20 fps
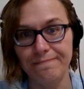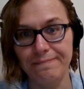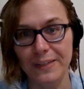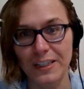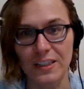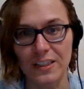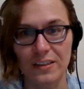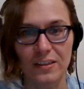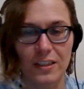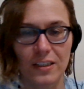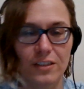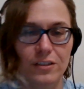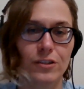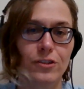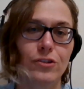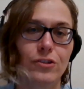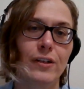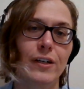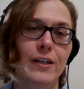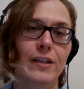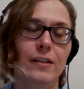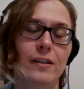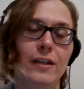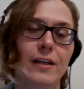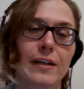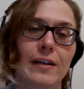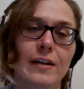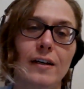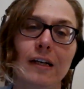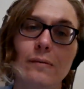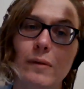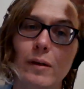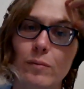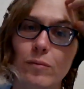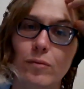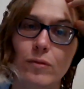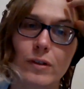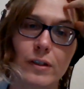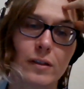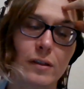I guess I should try to, like, come
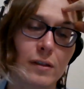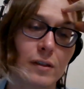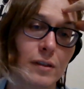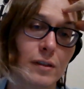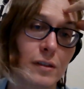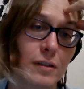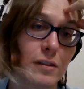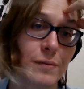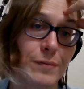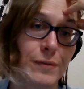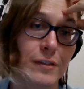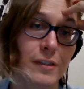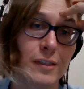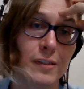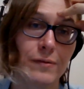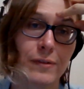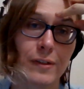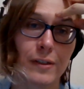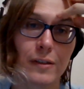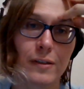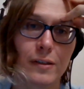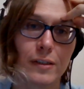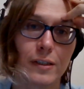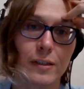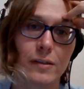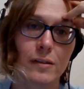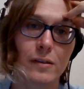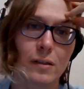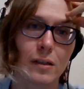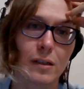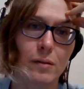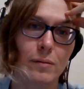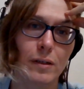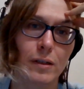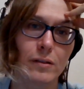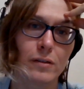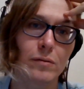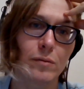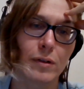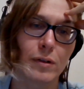up with a specific thing to talk
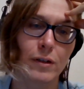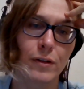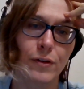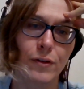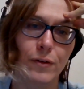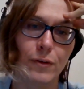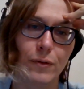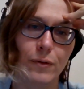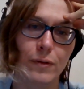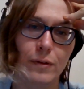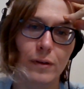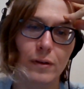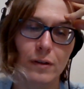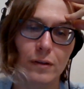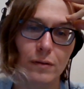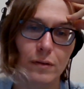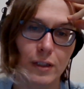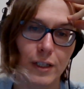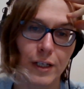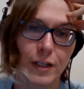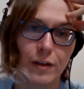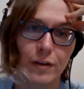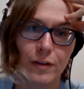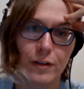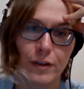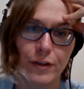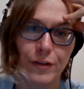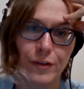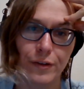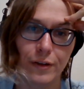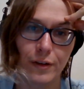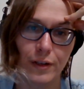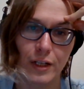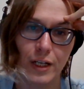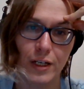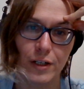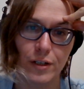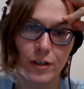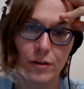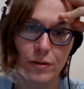about tomorrow related to this so that
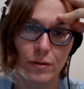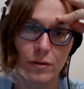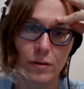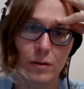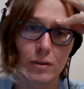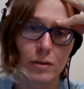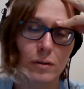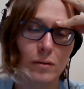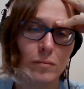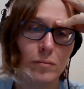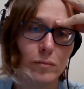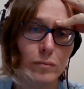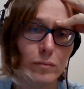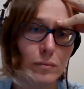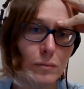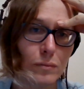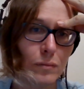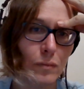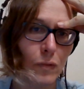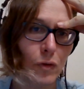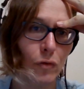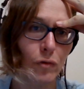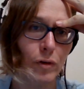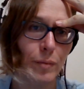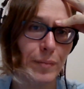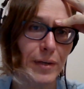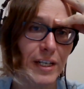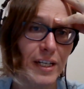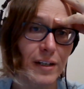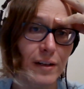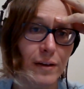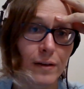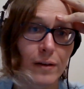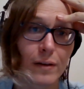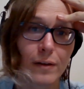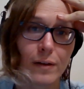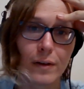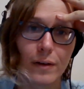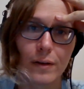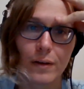I don't repeat
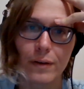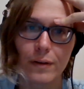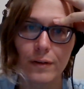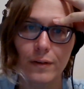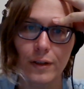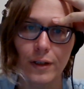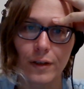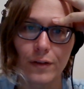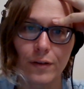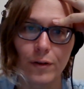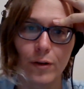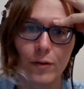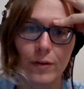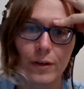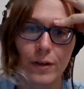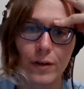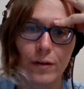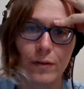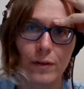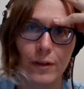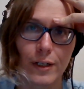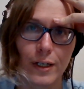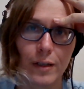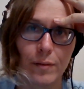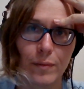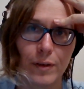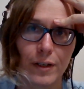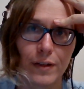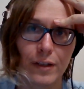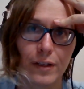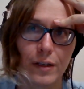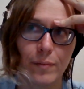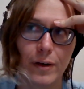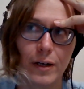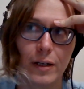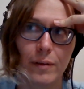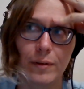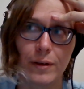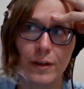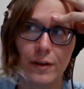things over and over again, because I
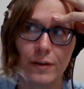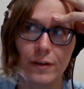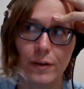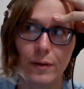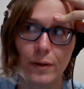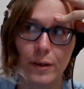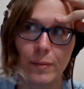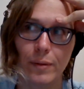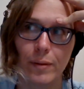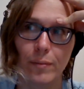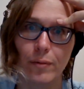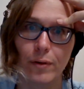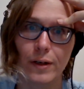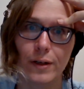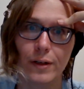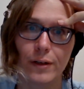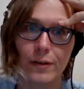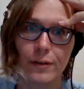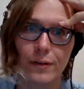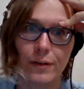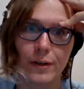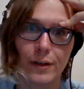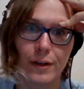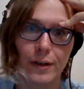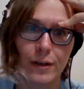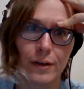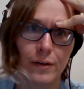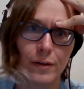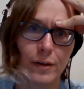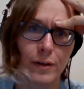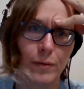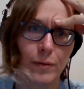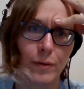might, because of the way my brain is right now and